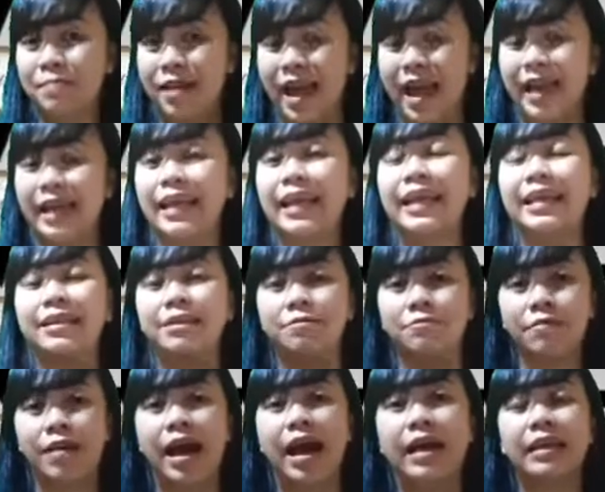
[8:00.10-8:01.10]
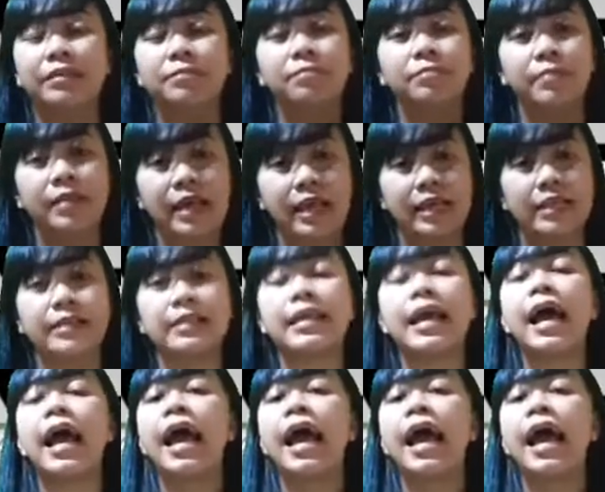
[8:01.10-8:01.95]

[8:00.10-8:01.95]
back in the right place.